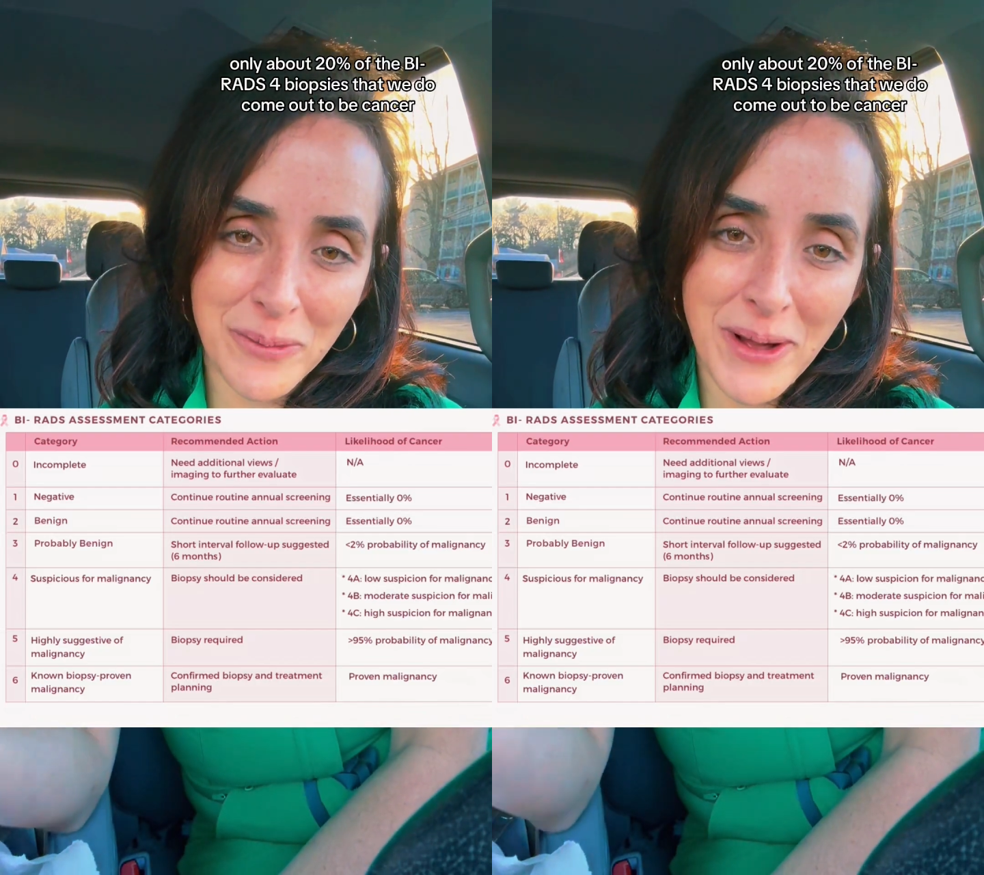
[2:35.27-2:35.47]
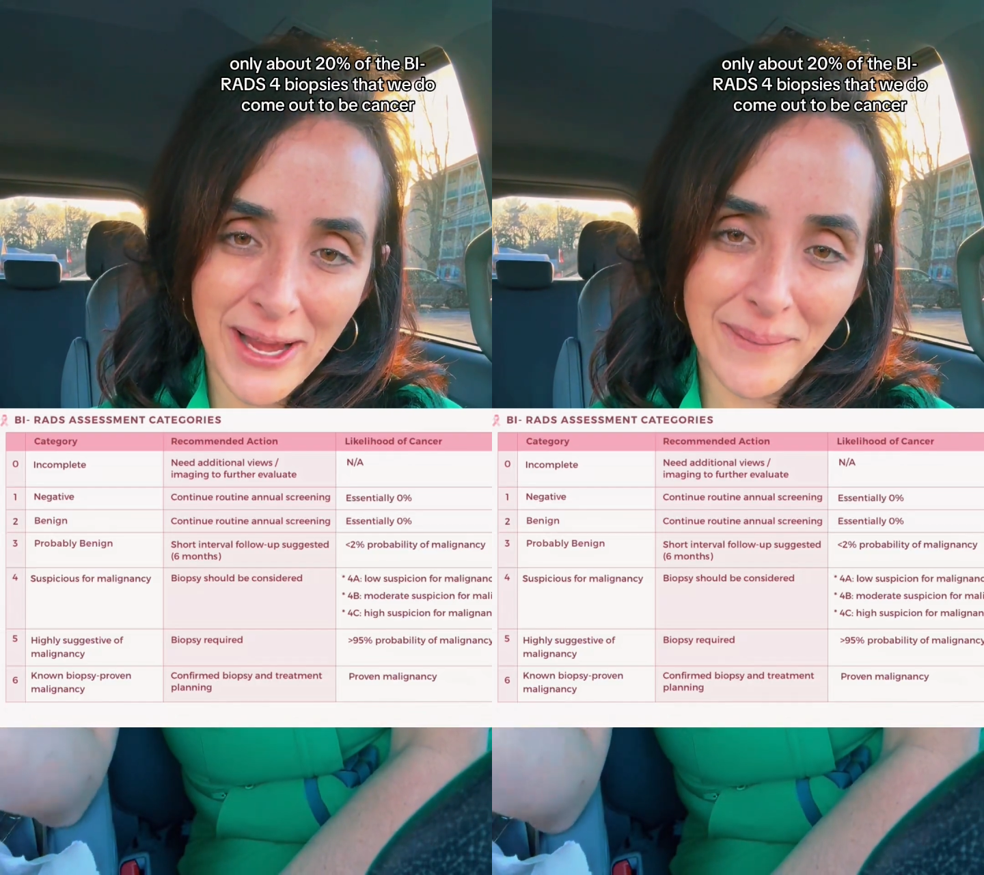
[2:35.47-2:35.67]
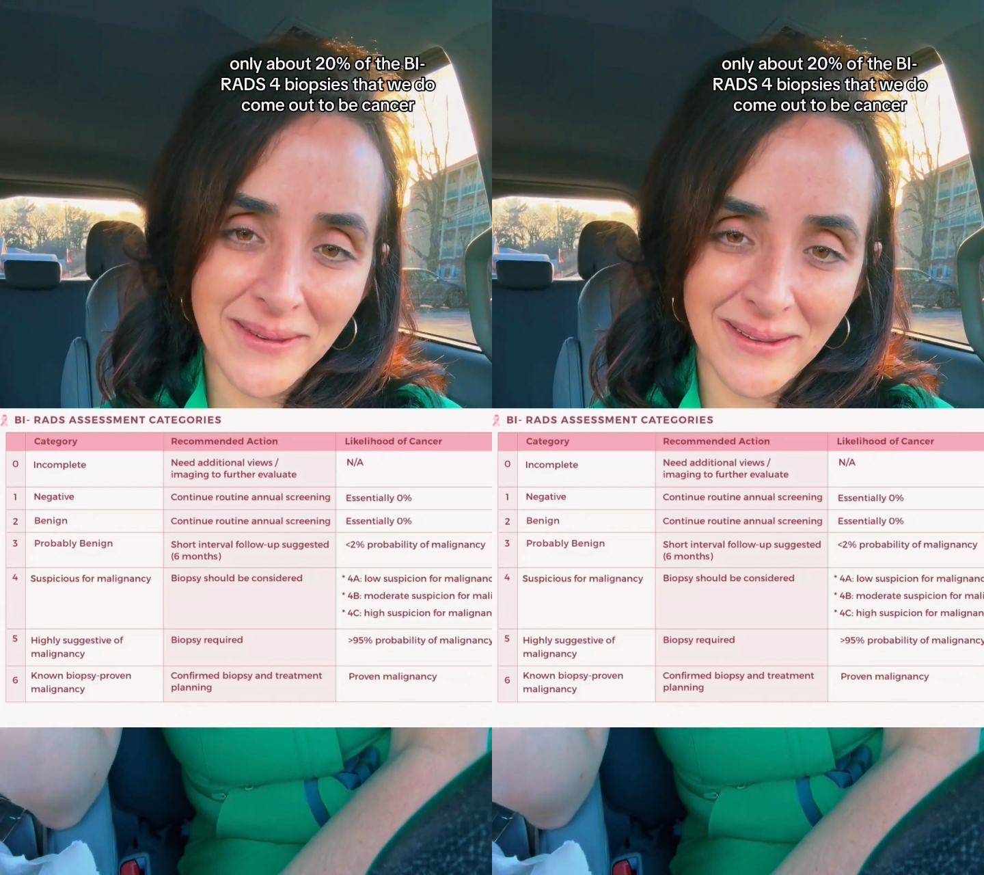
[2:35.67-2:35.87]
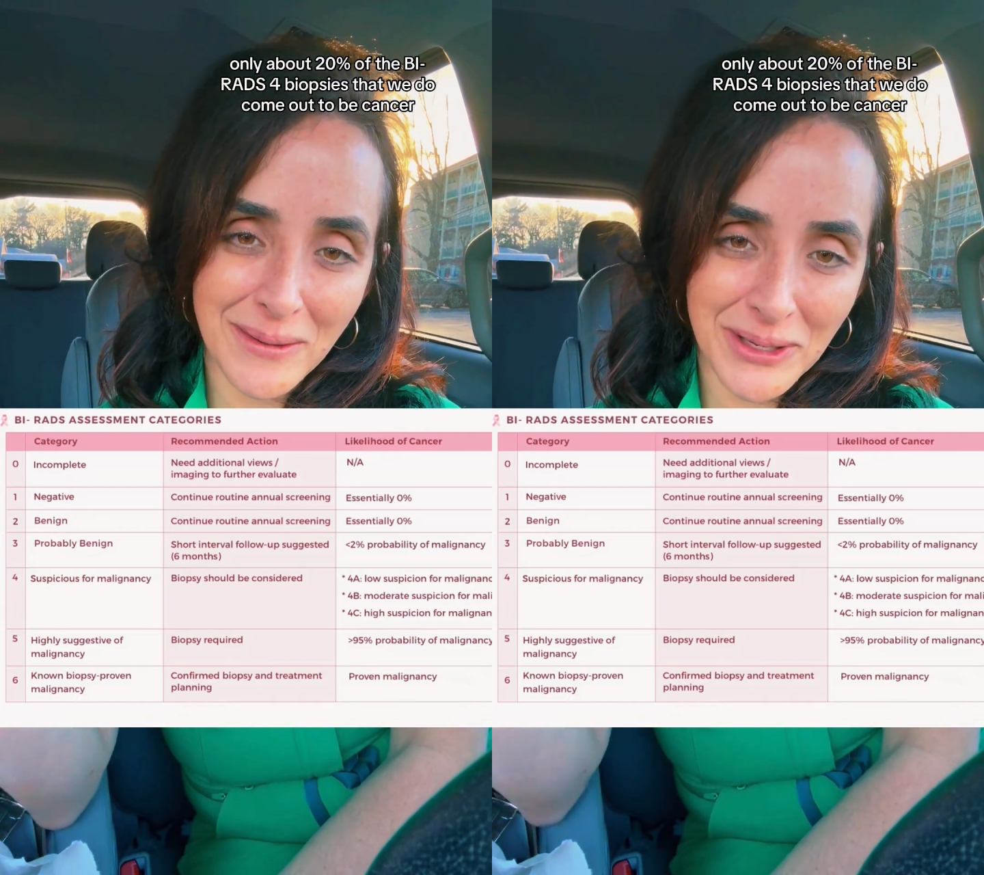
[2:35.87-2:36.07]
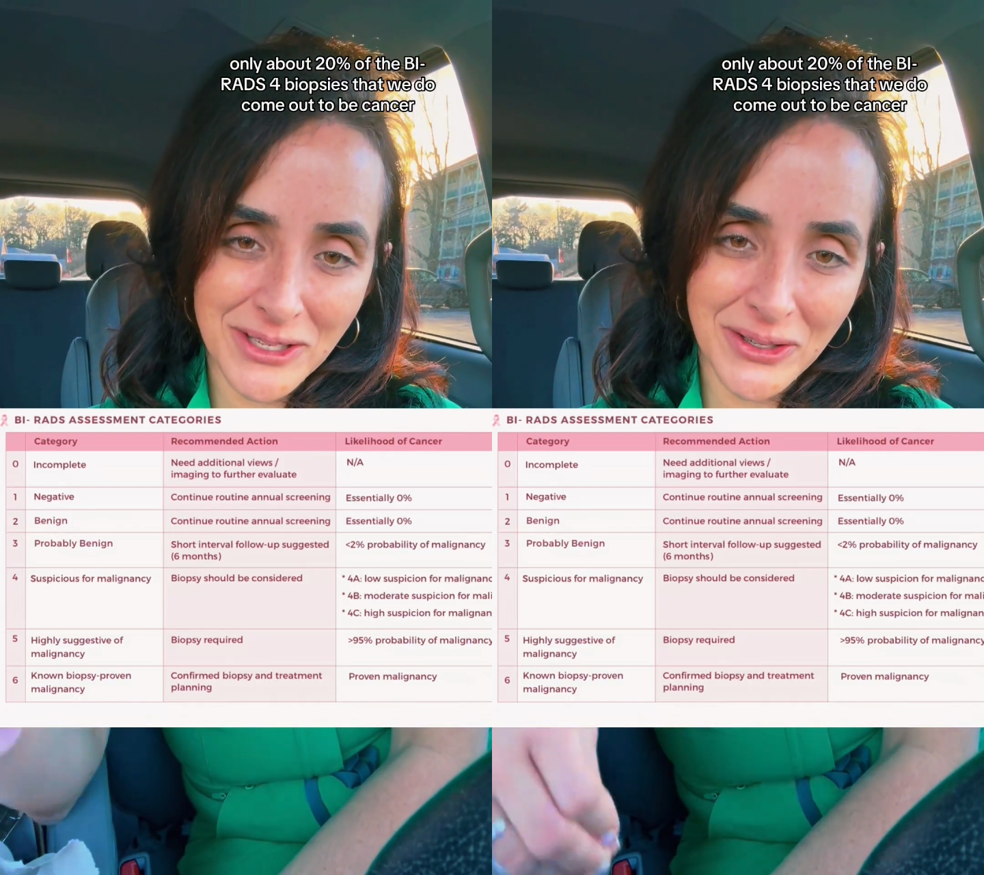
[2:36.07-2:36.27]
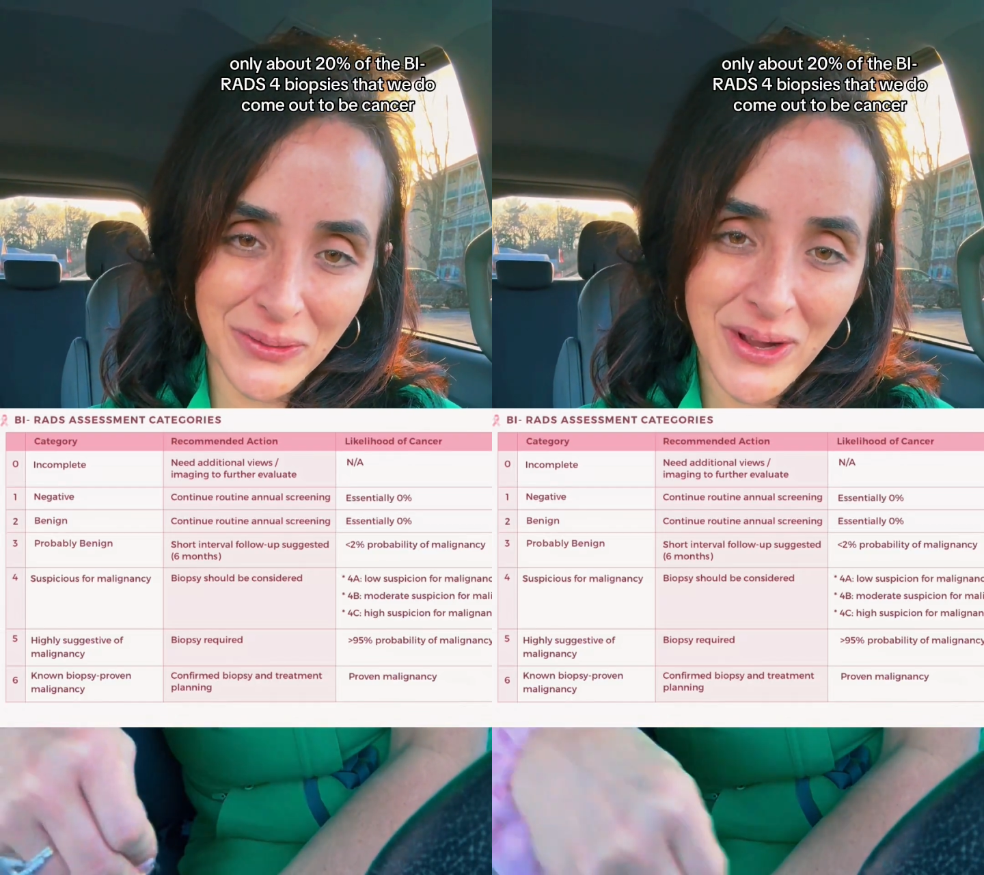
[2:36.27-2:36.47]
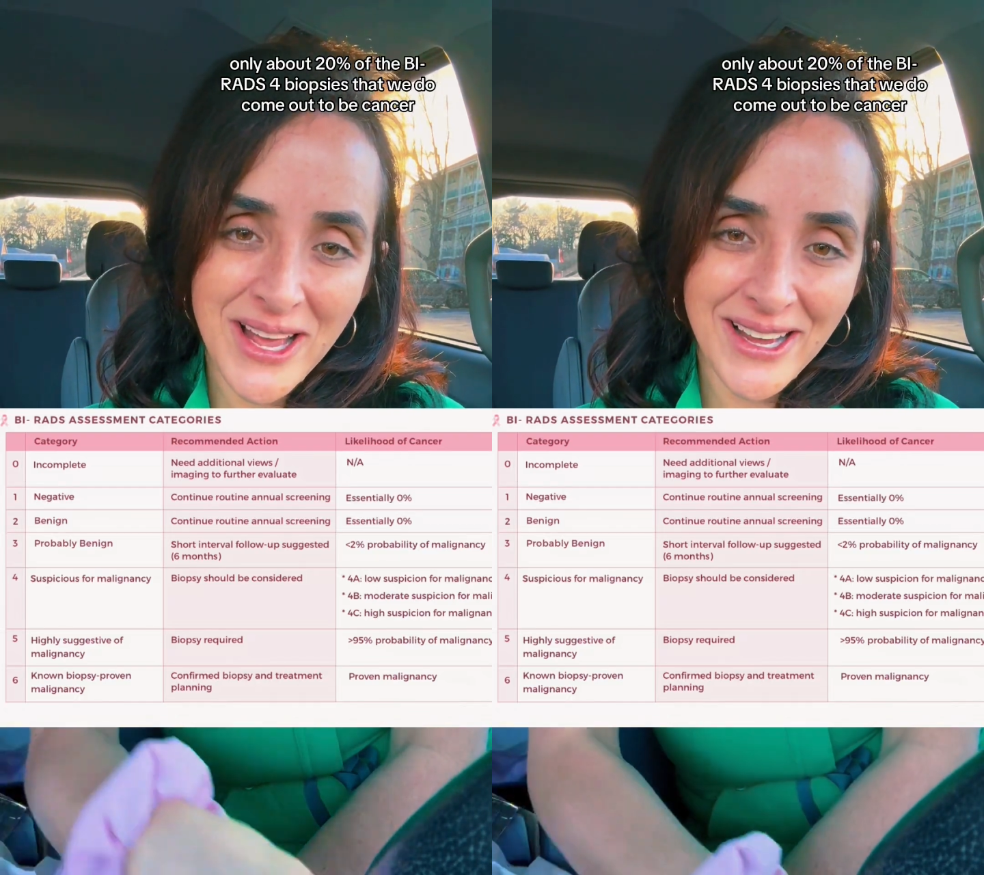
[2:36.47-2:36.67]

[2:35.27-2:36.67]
biopsies that we do